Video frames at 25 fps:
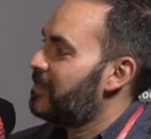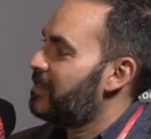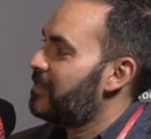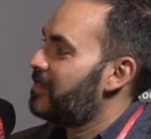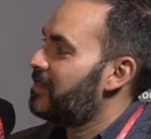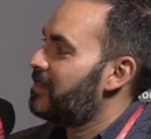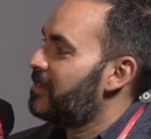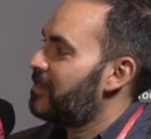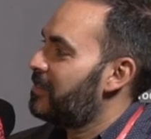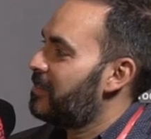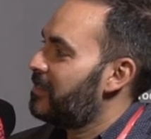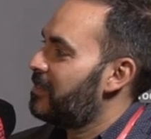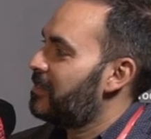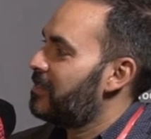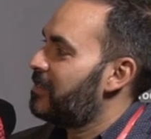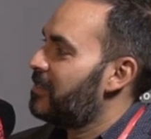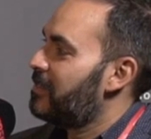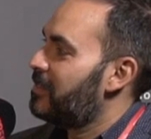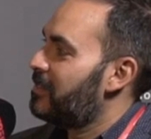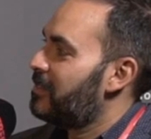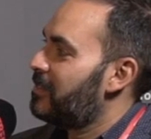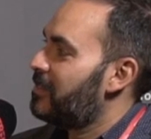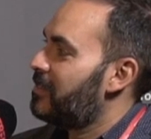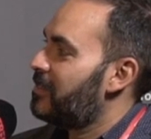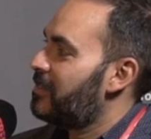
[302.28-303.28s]

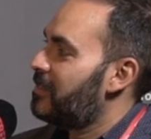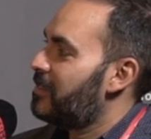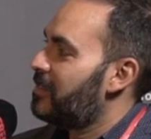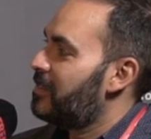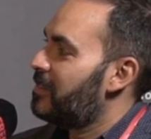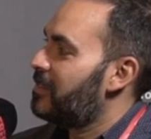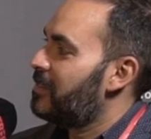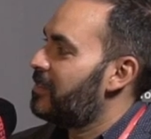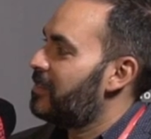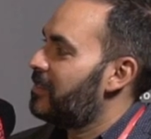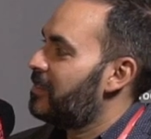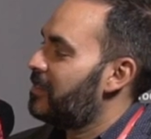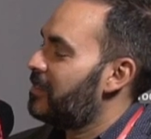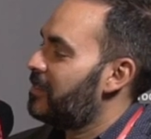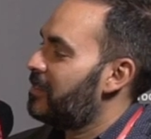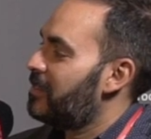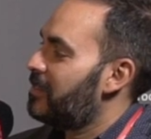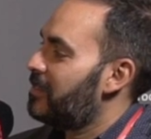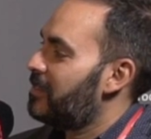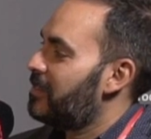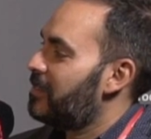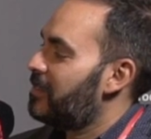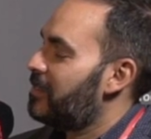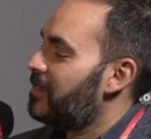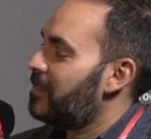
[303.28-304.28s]

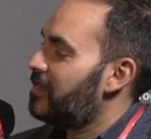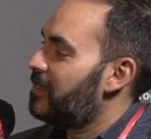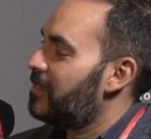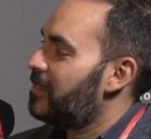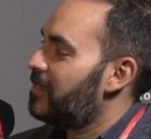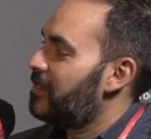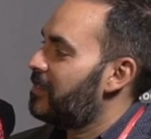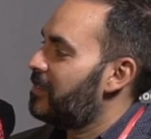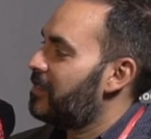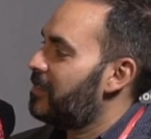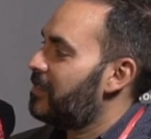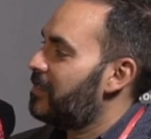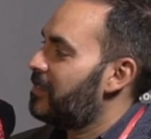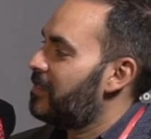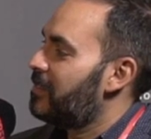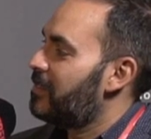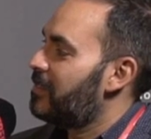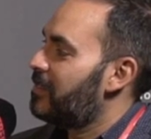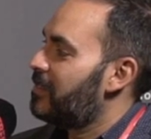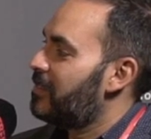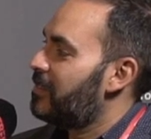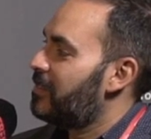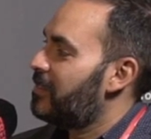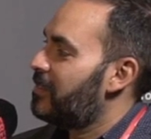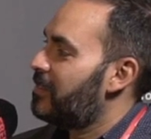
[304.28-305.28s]

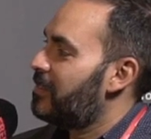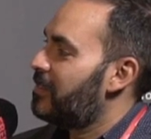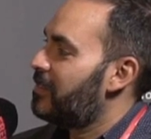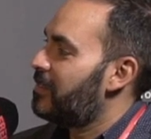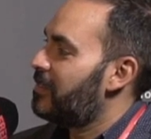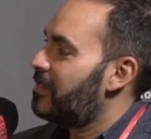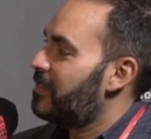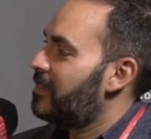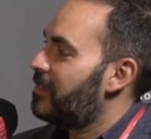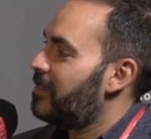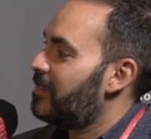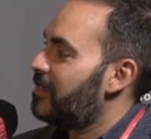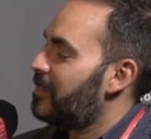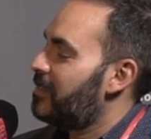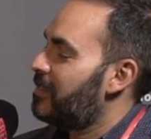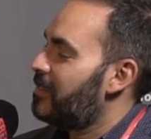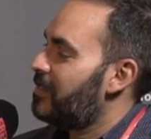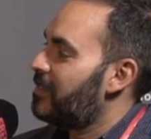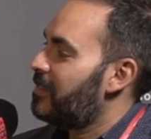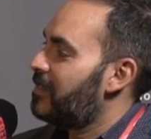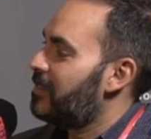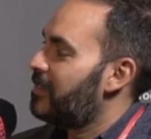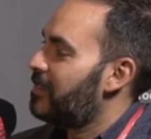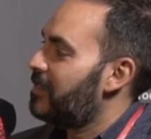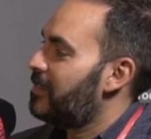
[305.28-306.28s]

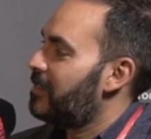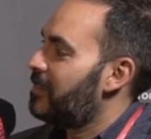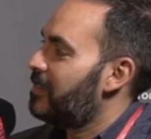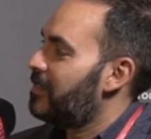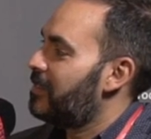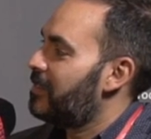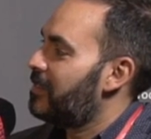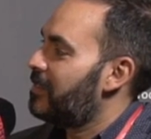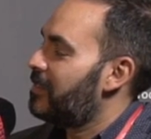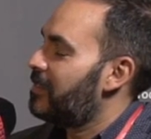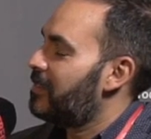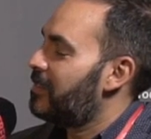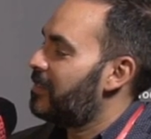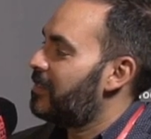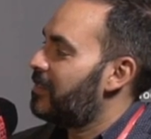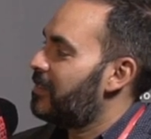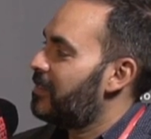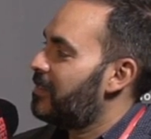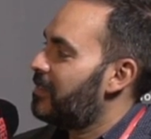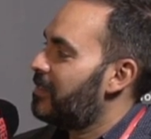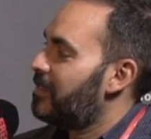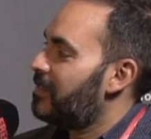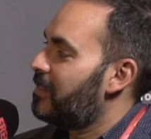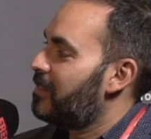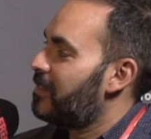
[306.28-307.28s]

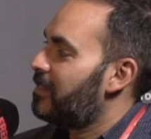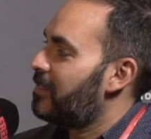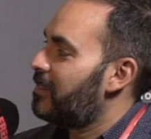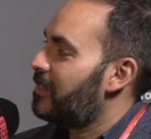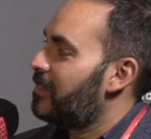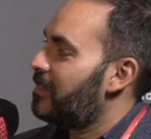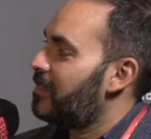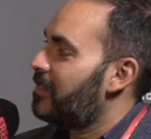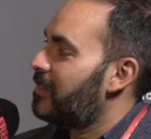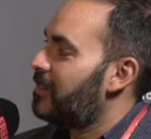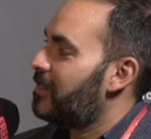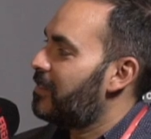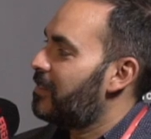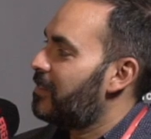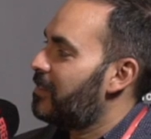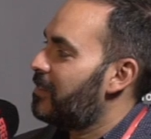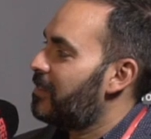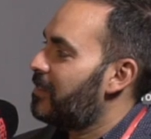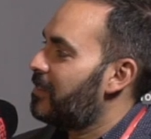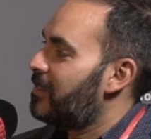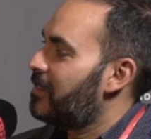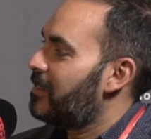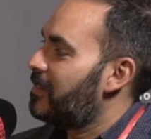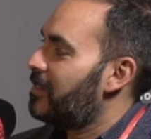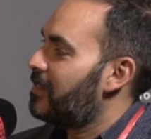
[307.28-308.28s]

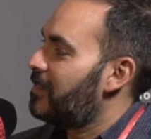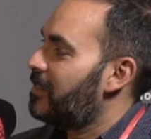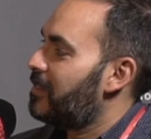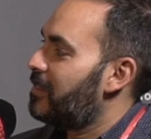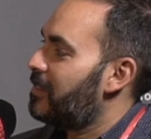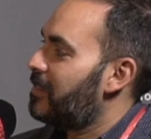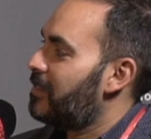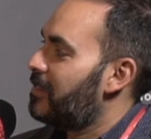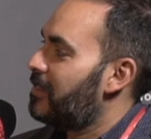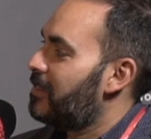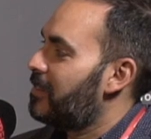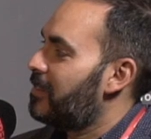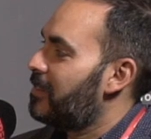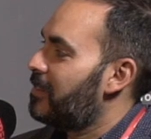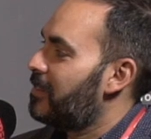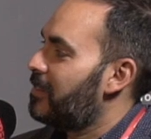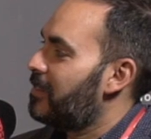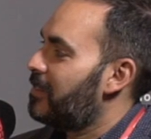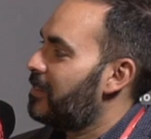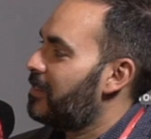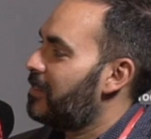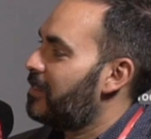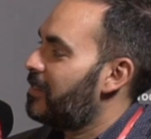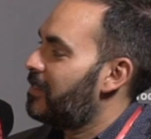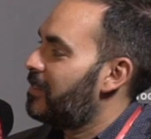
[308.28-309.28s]

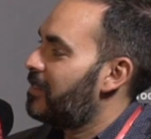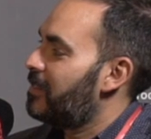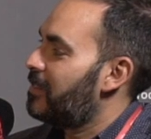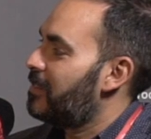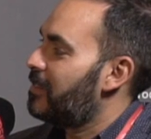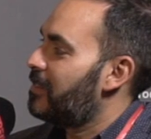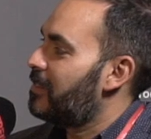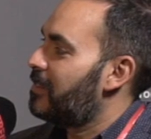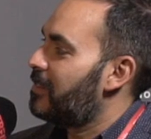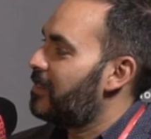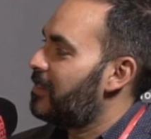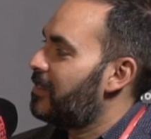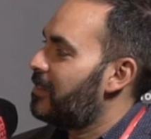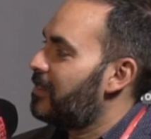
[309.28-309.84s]
No words are spoken by the person on screen.